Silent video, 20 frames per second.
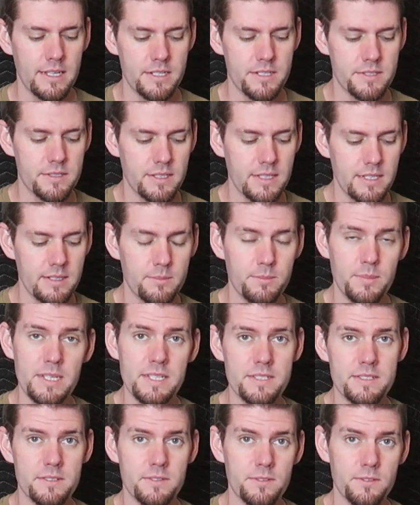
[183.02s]
I just laid a
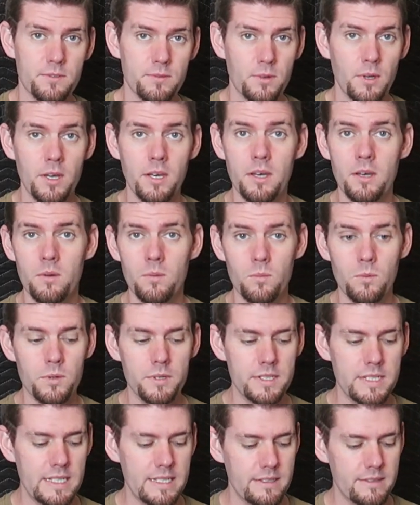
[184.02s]
piece of
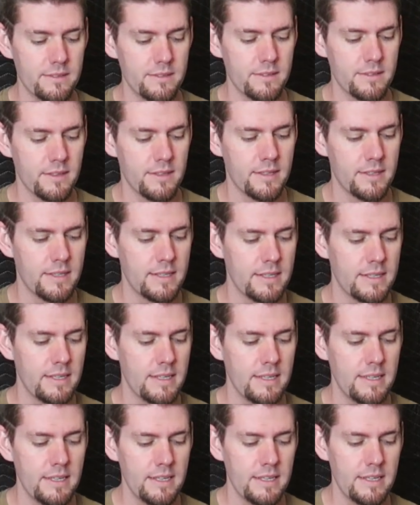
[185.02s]
wood down,
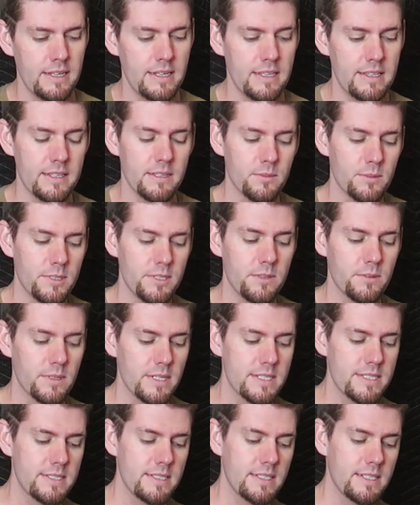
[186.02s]
and then when you
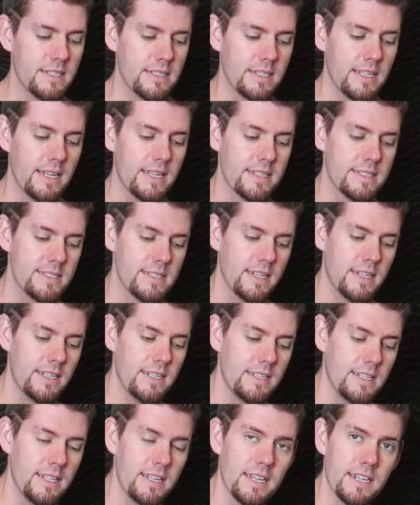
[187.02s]
rest it on that
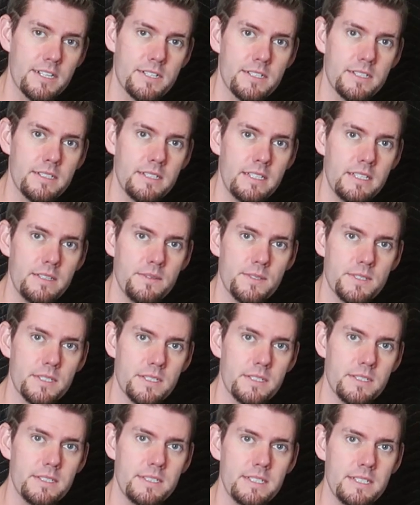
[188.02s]
side, it actually leaves a
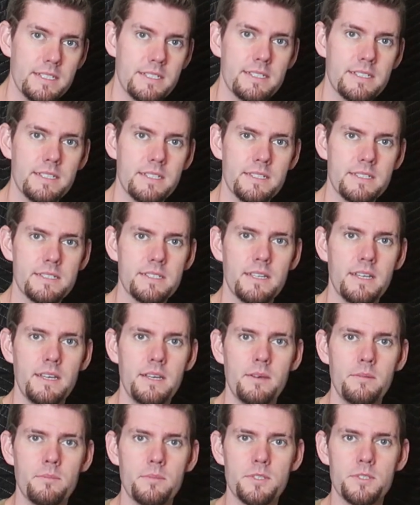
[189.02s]
good distance
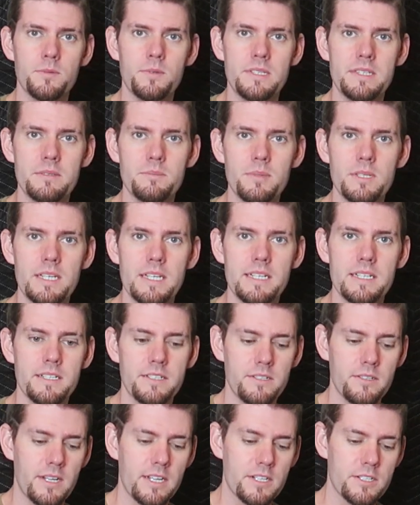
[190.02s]
between the blade
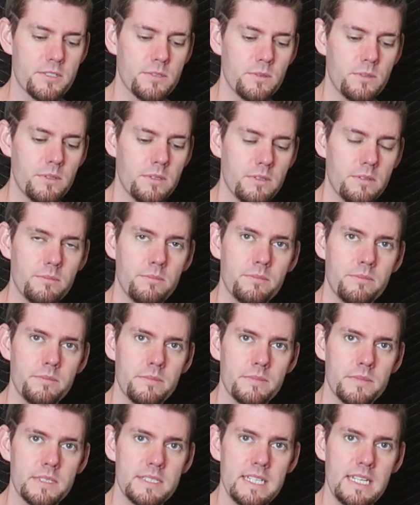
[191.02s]
and your actual
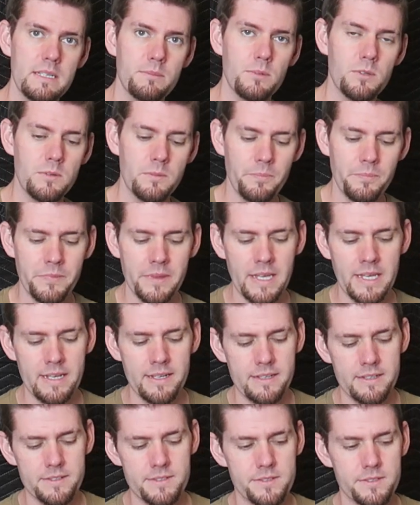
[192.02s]
table.
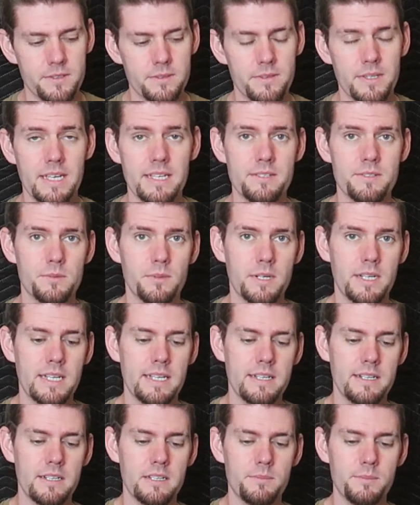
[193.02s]
So that's what
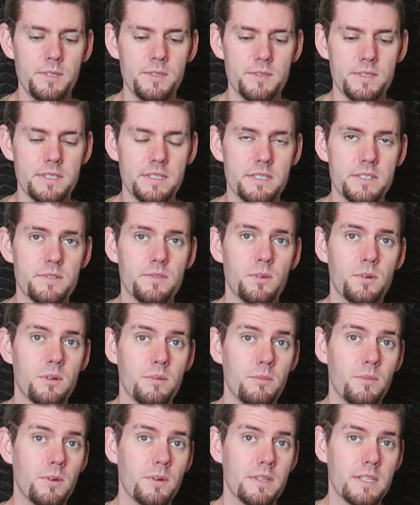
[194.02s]
I ended up using this for
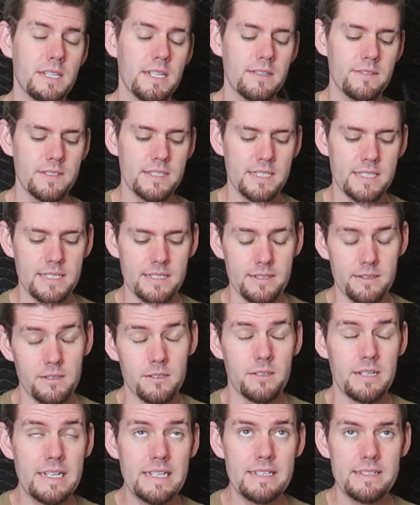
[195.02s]
more than everything,
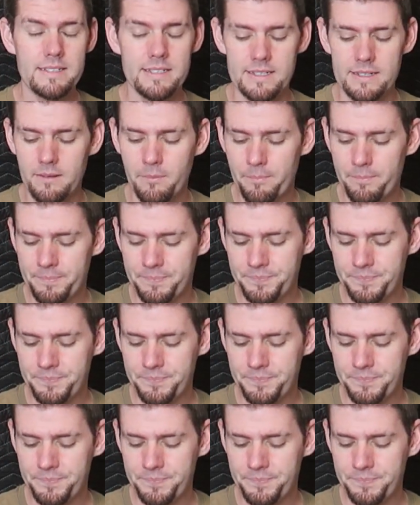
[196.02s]
or anything,